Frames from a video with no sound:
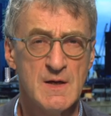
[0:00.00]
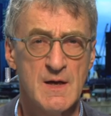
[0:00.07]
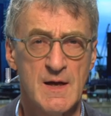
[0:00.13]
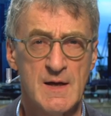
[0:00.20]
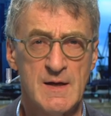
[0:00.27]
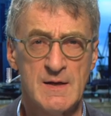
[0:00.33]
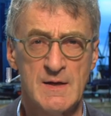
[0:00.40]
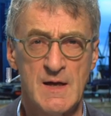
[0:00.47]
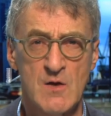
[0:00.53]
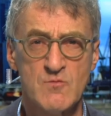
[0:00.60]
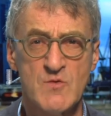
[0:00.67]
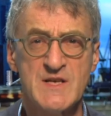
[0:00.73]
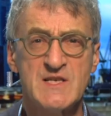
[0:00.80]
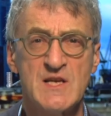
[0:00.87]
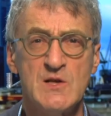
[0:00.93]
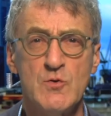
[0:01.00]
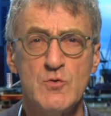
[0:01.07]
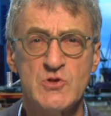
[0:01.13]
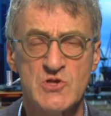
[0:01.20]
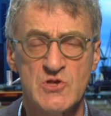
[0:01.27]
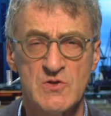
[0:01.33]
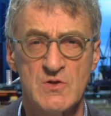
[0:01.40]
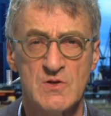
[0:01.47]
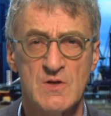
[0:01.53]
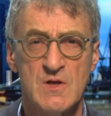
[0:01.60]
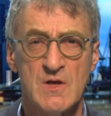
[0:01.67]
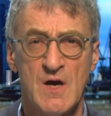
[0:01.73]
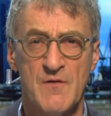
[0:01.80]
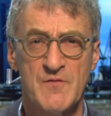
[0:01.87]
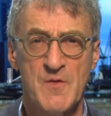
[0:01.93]
uh, a resolution
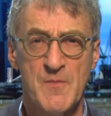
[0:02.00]
of the